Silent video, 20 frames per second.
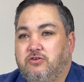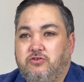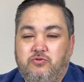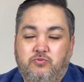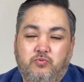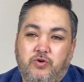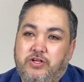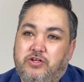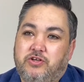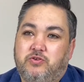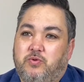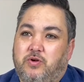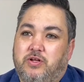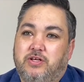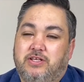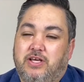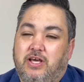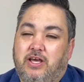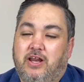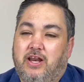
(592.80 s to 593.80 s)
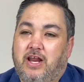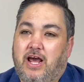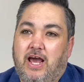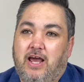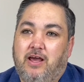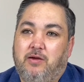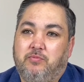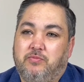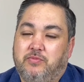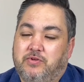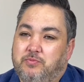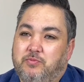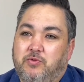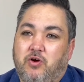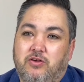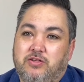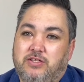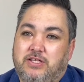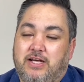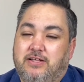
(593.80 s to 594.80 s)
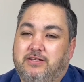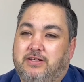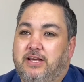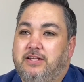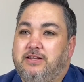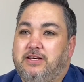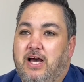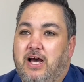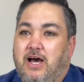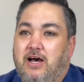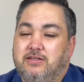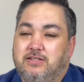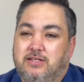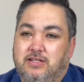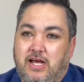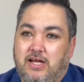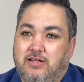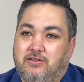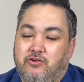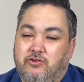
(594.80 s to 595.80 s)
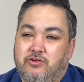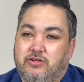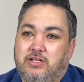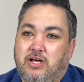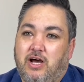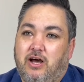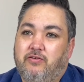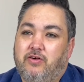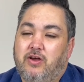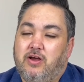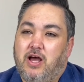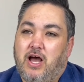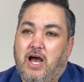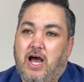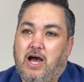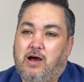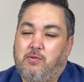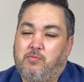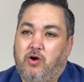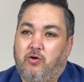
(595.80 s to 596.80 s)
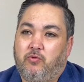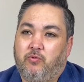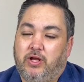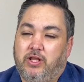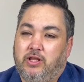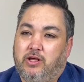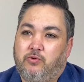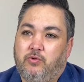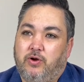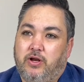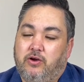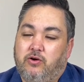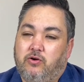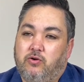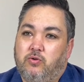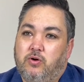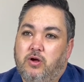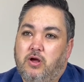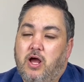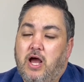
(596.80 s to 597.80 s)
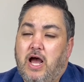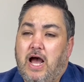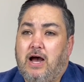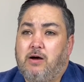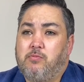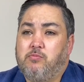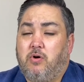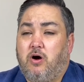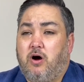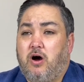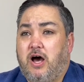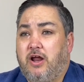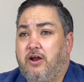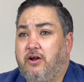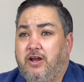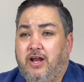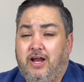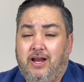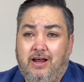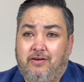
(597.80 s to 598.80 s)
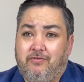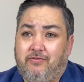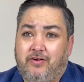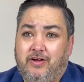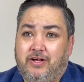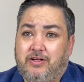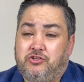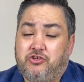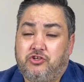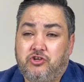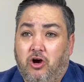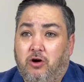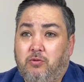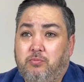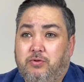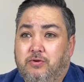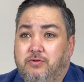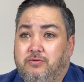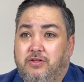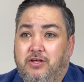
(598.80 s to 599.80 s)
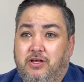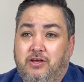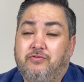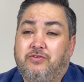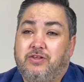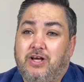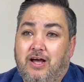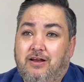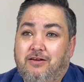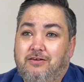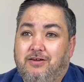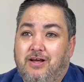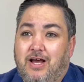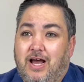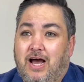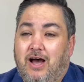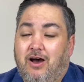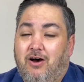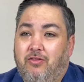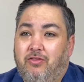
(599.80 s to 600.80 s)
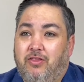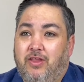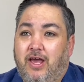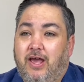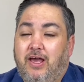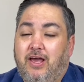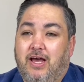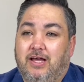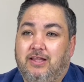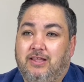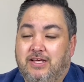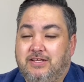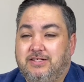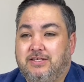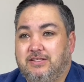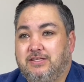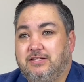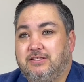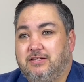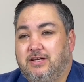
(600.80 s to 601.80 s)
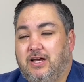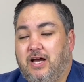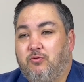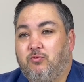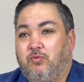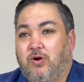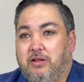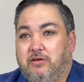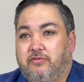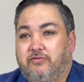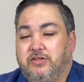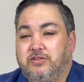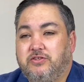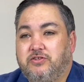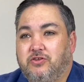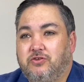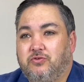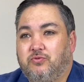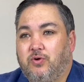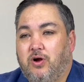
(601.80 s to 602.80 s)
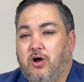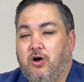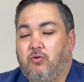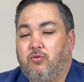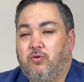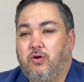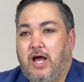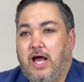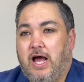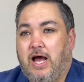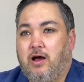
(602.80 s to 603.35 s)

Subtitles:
We just want to see your name, some contact details, and that sort of stuff are really critical. I don't need every job that you've done on there unless it's relevant to the role.